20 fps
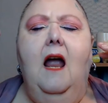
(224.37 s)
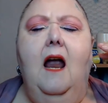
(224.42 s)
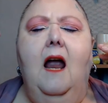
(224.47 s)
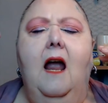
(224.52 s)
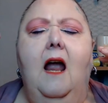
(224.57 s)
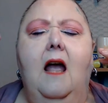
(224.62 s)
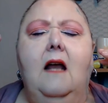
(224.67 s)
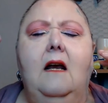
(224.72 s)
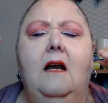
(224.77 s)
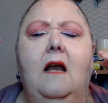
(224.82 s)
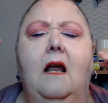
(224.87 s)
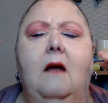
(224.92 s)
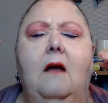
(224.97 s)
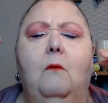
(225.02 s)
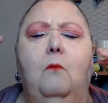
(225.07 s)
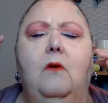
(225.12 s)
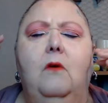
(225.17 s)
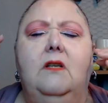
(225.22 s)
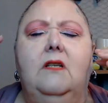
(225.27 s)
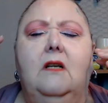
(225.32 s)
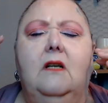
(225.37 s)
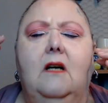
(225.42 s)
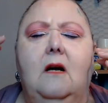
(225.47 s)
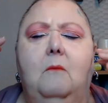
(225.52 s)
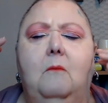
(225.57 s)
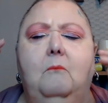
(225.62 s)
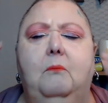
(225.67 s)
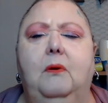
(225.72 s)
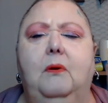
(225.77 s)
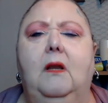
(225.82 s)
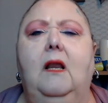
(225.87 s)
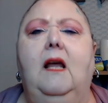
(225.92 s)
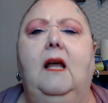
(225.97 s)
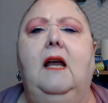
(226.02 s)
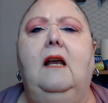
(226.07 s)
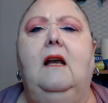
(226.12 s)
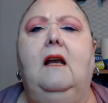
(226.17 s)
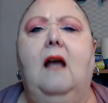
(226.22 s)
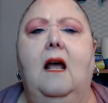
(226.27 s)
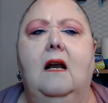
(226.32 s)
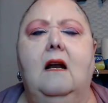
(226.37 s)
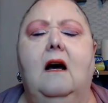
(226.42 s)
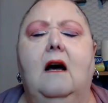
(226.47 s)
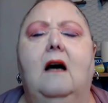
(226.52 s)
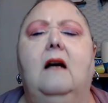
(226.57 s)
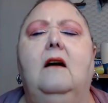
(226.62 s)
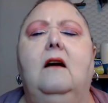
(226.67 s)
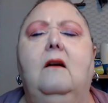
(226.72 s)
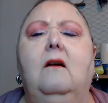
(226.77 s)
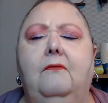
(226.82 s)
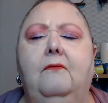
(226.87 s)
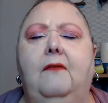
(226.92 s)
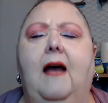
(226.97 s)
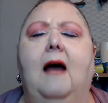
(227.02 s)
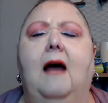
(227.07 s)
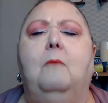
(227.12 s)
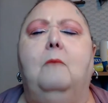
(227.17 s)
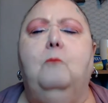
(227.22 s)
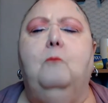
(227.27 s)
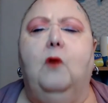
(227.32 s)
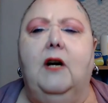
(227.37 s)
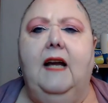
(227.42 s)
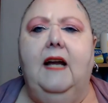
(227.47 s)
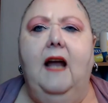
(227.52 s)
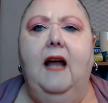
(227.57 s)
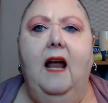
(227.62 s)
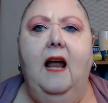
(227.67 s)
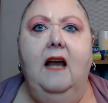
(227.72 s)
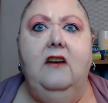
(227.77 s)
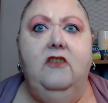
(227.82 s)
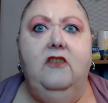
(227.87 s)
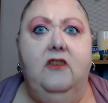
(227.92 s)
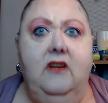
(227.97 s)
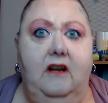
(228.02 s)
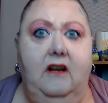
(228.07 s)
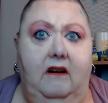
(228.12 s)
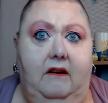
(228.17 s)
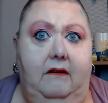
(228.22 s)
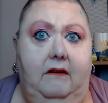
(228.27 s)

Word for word: And it was a complete and utter fabrication.